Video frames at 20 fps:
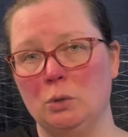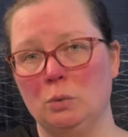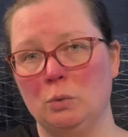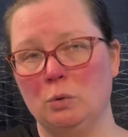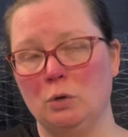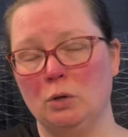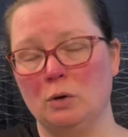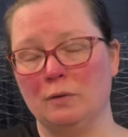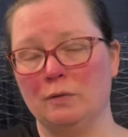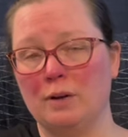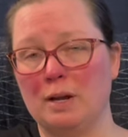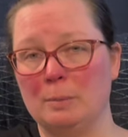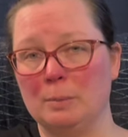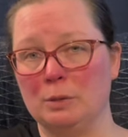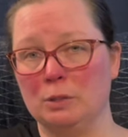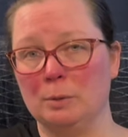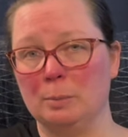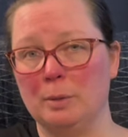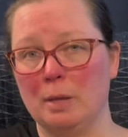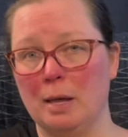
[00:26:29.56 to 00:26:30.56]
your fiber
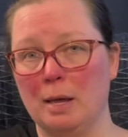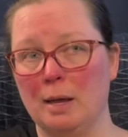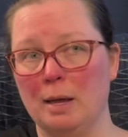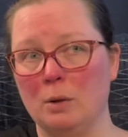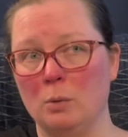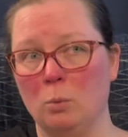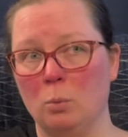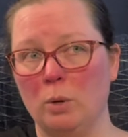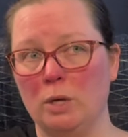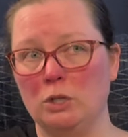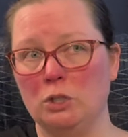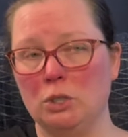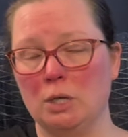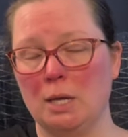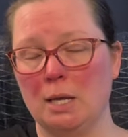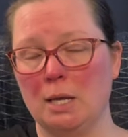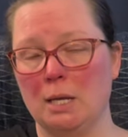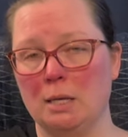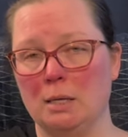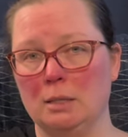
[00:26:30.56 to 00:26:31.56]
supply, which
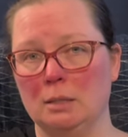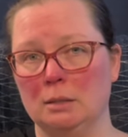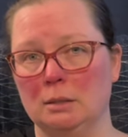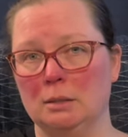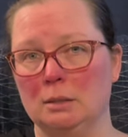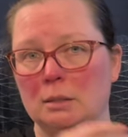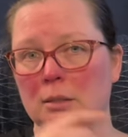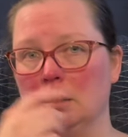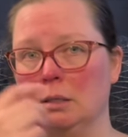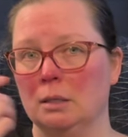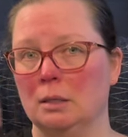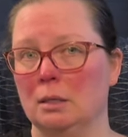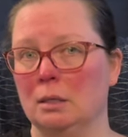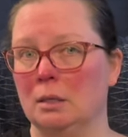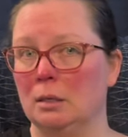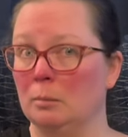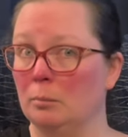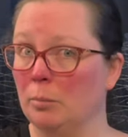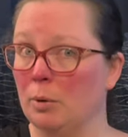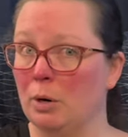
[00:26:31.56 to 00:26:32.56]
is
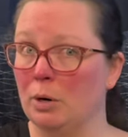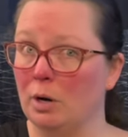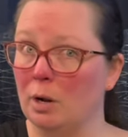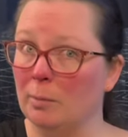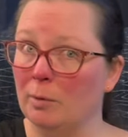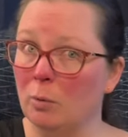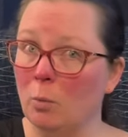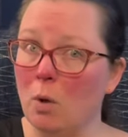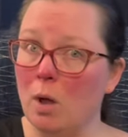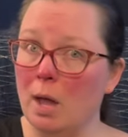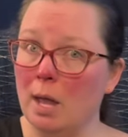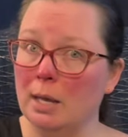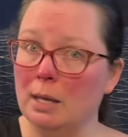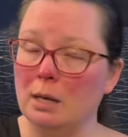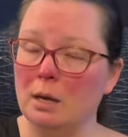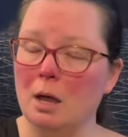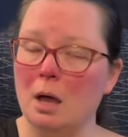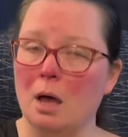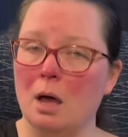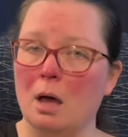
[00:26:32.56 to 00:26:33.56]
part number
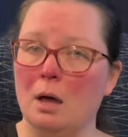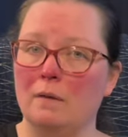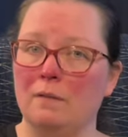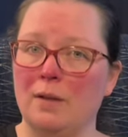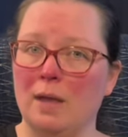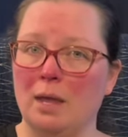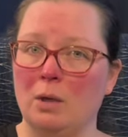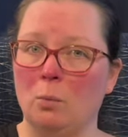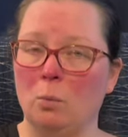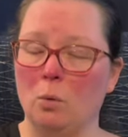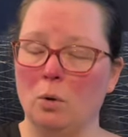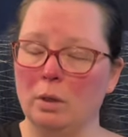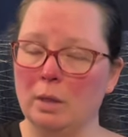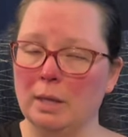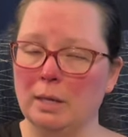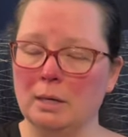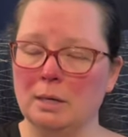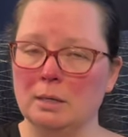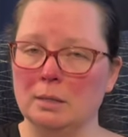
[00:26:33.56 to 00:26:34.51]
1 of a woolen